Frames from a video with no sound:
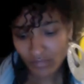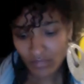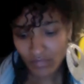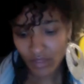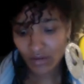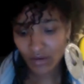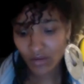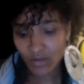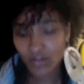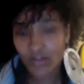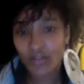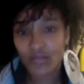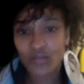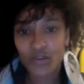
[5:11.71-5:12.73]
you know,
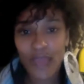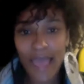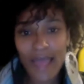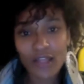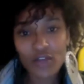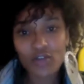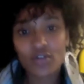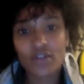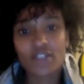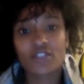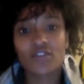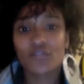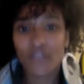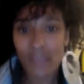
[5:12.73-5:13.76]
they're allegories,
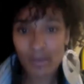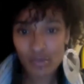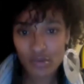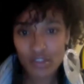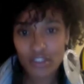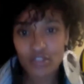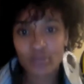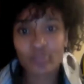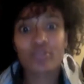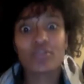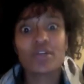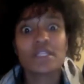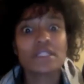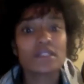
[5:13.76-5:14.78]
they're fables, they're
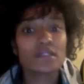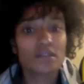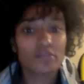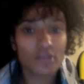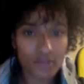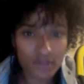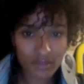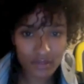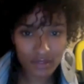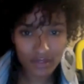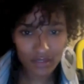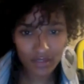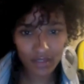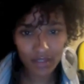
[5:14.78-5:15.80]

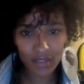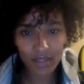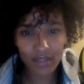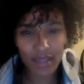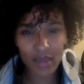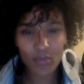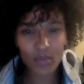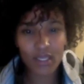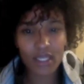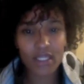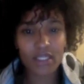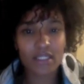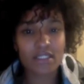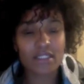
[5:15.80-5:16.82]
principles that we
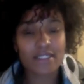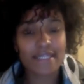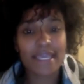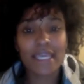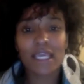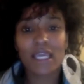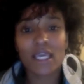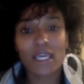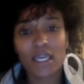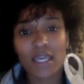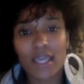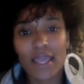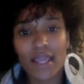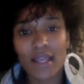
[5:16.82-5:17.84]
can take
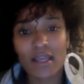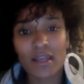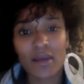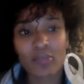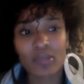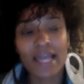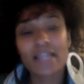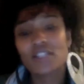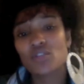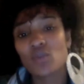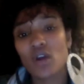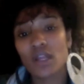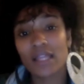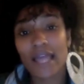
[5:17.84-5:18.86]
and apply to
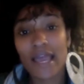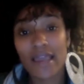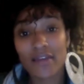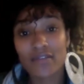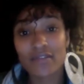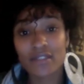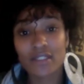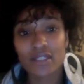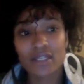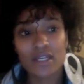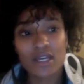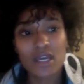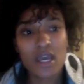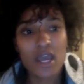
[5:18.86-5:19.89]
our lives.
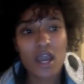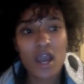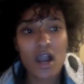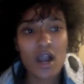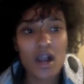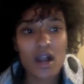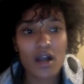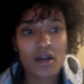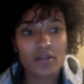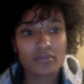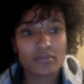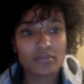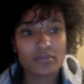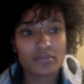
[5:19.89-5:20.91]

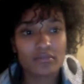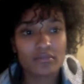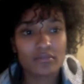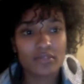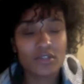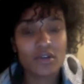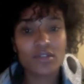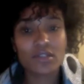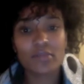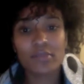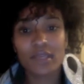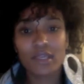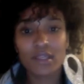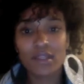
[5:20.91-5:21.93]
You know, to
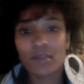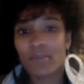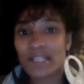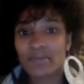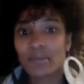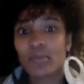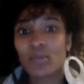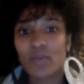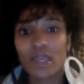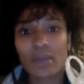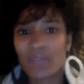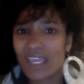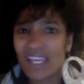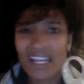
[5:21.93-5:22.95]
be the best people we
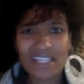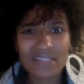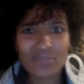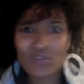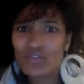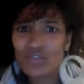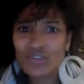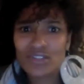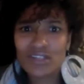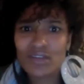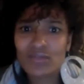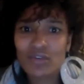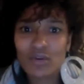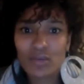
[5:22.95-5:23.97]
can be. And that's beautiful. There's
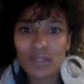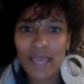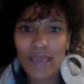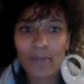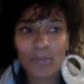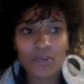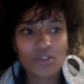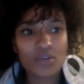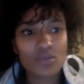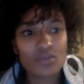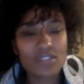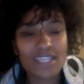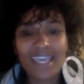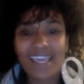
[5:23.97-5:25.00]
nothing wrong with that. But
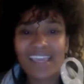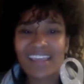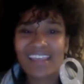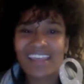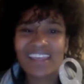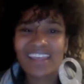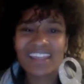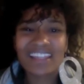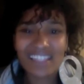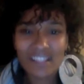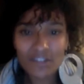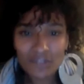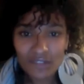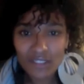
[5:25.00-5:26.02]
don't take it
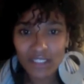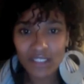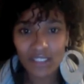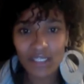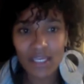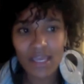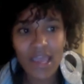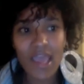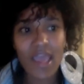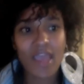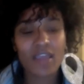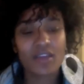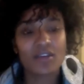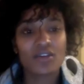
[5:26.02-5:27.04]
literally,
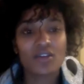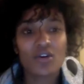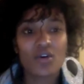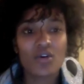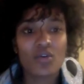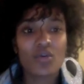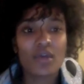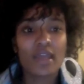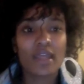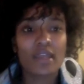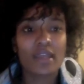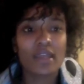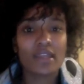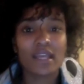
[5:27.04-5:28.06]
you know,
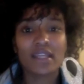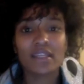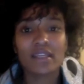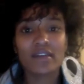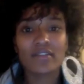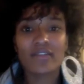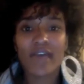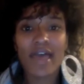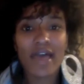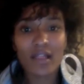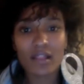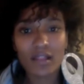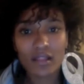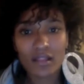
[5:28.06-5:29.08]
and the idea of
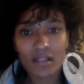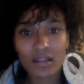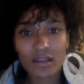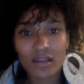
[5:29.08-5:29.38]
hell.